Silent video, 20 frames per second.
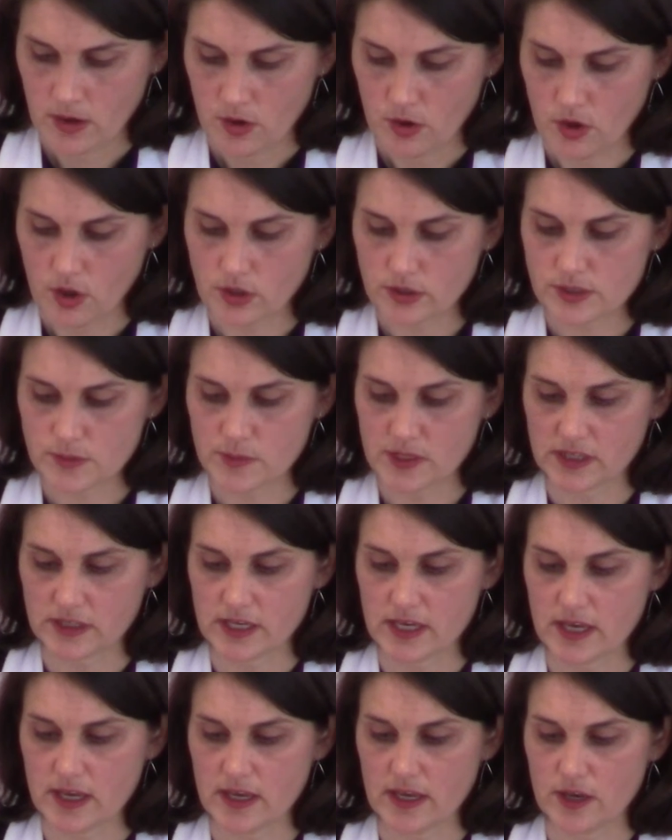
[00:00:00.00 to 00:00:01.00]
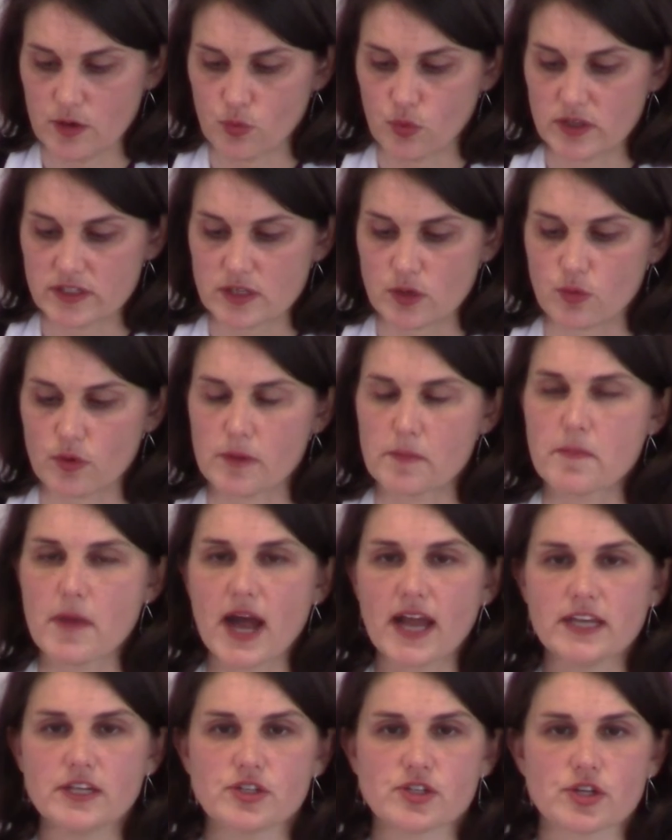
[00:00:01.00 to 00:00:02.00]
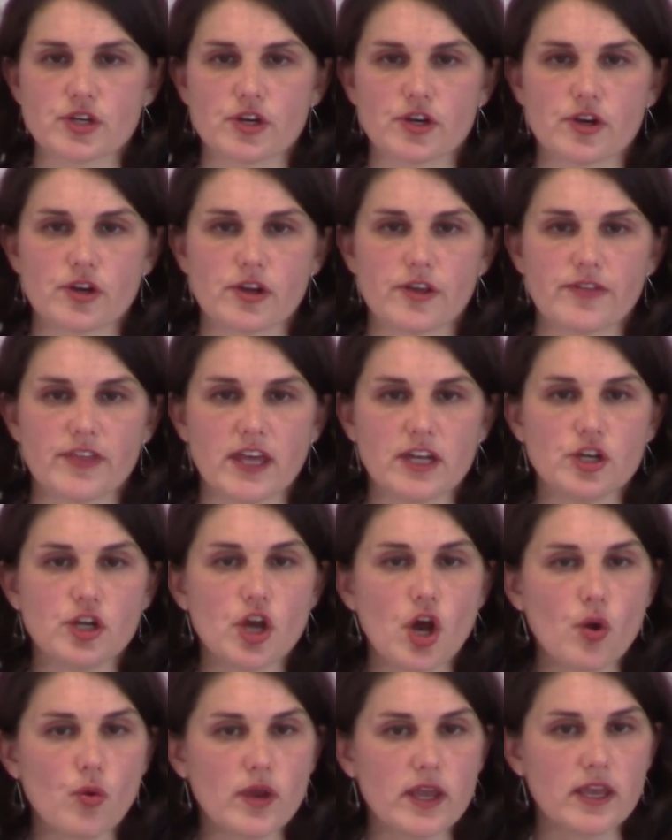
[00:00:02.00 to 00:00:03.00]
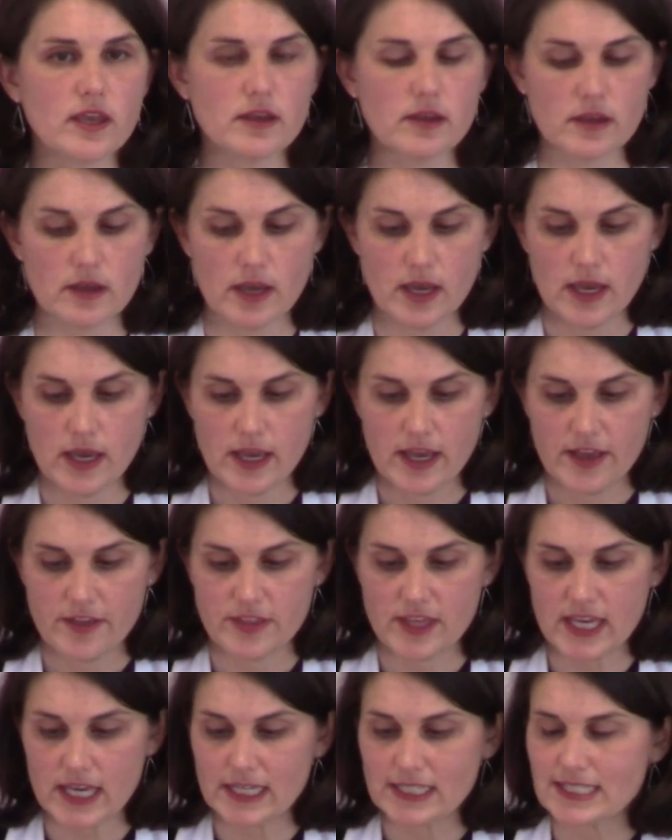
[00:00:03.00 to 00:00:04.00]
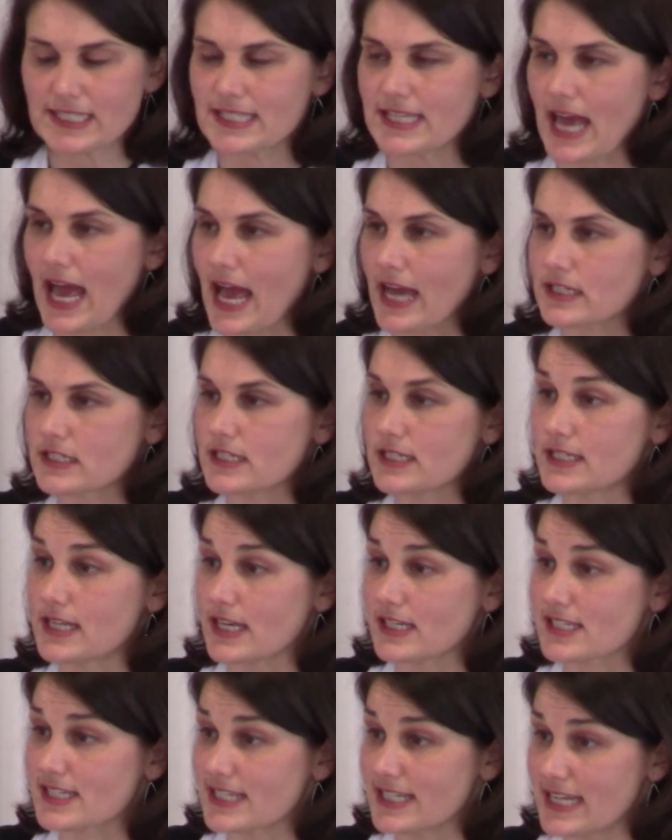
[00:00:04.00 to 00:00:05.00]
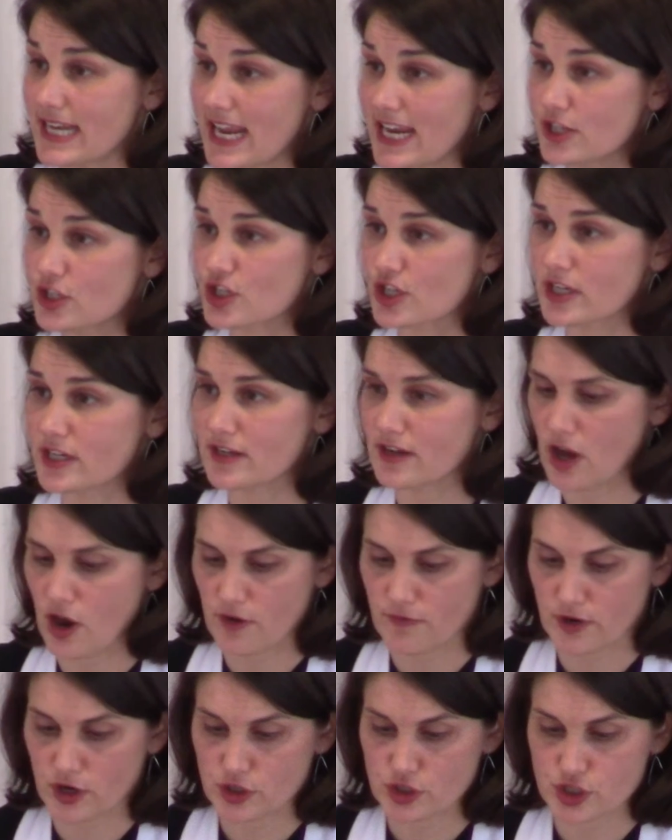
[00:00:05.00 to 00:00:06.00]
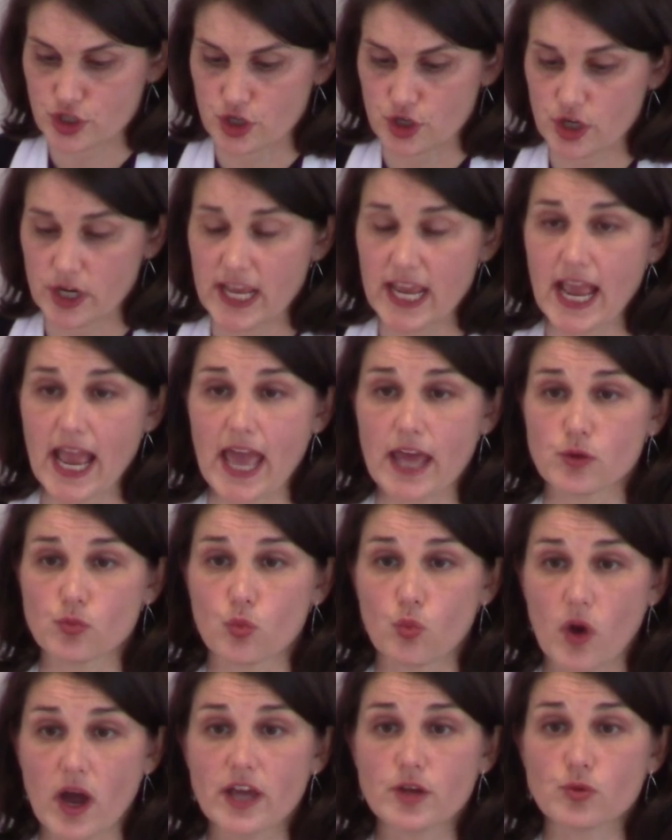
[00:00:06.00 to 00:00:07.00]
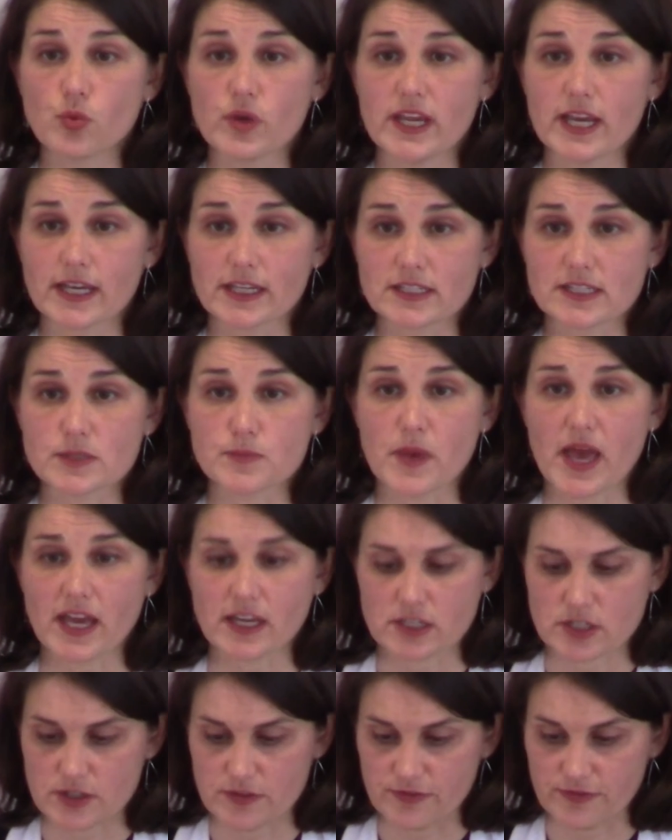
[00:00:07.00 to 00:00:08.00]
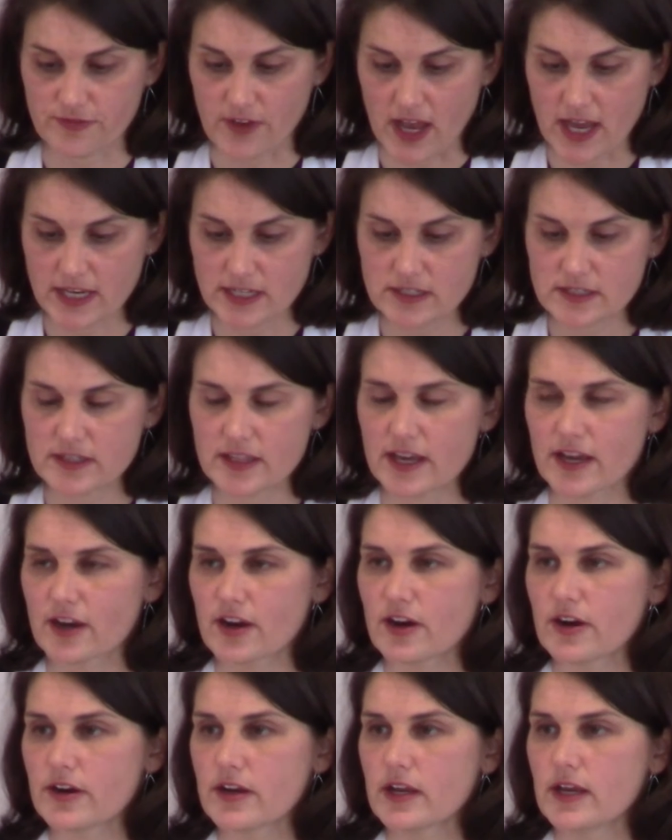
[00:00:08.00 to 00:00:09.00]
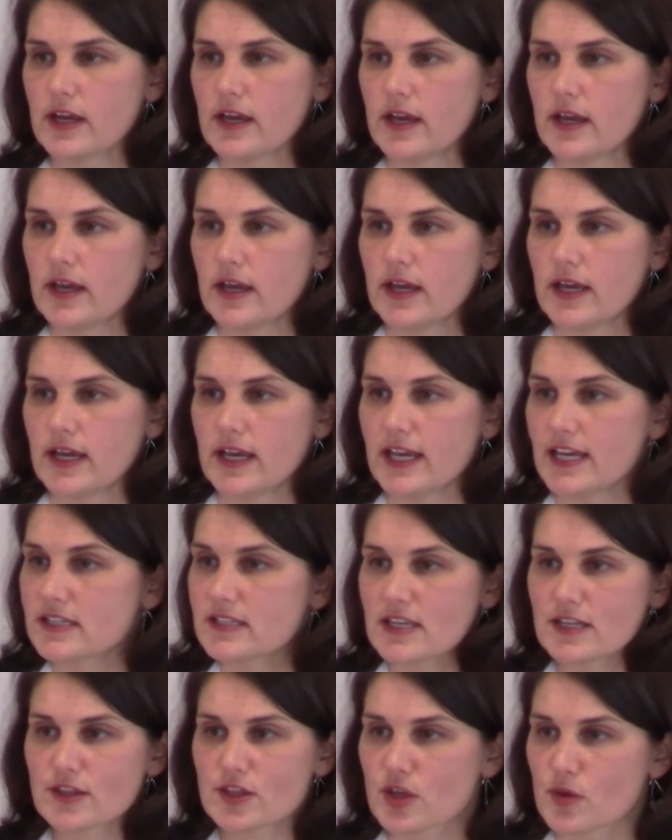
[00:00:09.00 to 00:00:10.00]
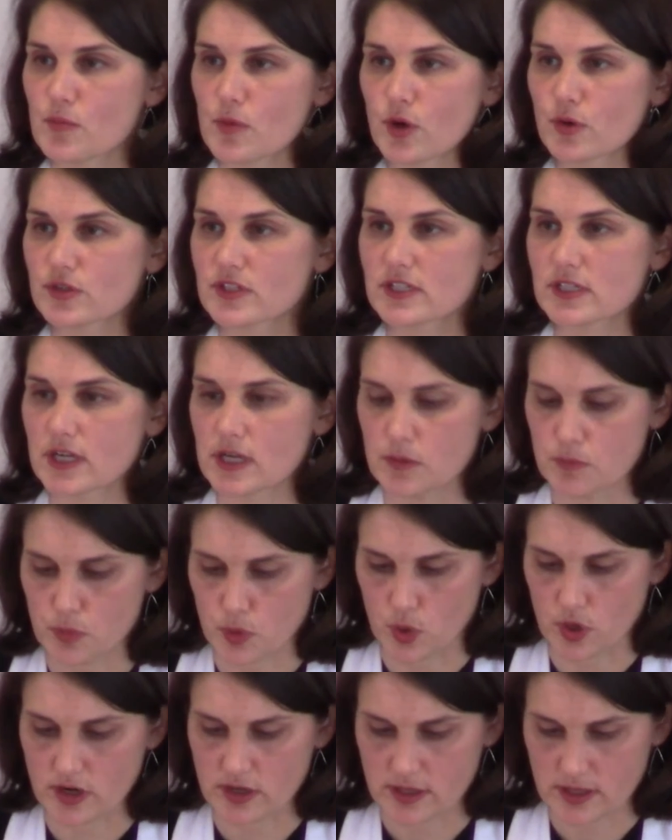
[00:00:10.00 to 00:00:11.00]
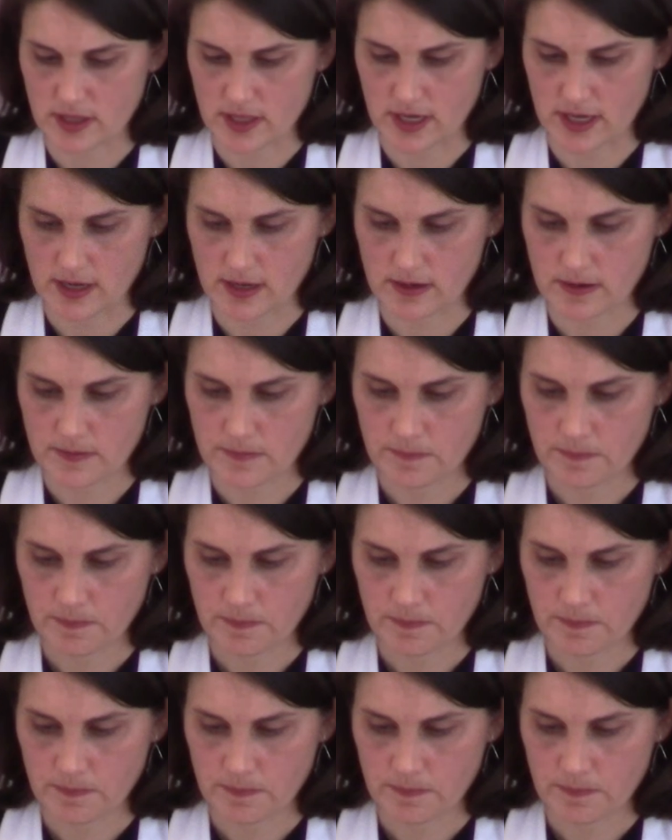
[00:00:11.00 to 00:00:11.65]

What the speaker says: Ultimately, it was a reminder that knowing the exact destination of our journey and what we expect to find there isn't the most important thing.